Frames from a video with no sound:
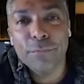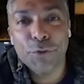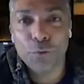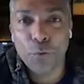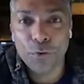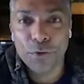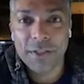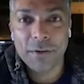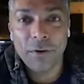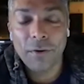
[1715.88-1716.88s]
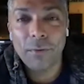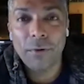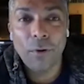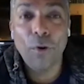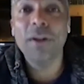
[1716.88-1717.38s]
due course,
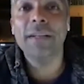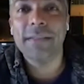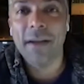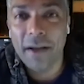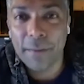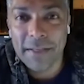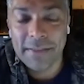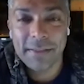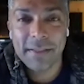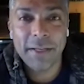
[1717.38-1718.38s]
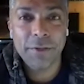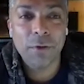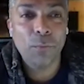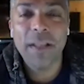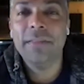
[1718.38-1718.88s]
all in time, as they say.
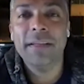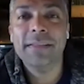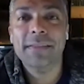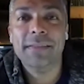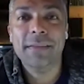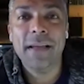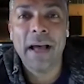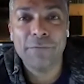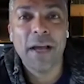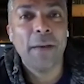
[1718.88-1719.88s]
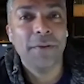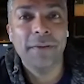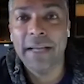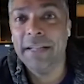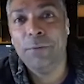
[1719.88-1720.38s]
When things have to
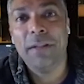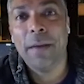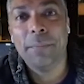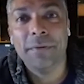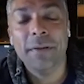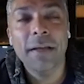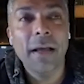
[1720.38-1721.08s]
happen, they will happen.